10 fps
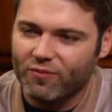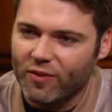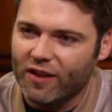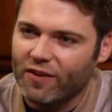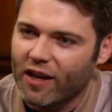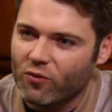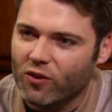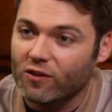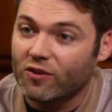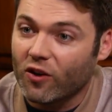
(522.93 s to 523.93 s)
be in that
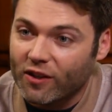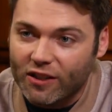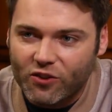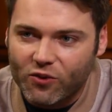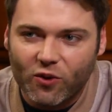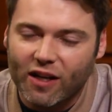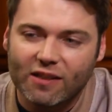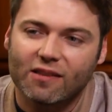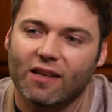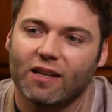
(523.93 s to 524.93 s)
world talking to
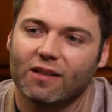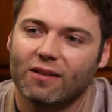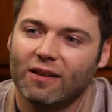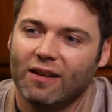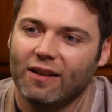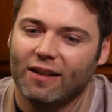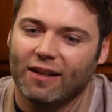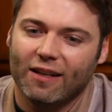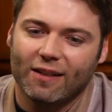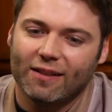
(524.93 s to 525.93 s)
Einstein,
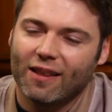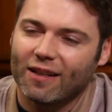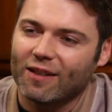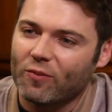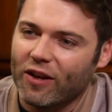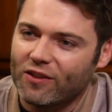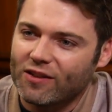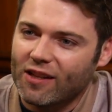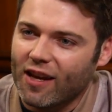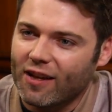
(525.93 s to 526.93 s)
uh, nothing compares
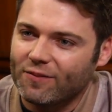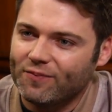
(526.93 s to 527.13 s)
to that.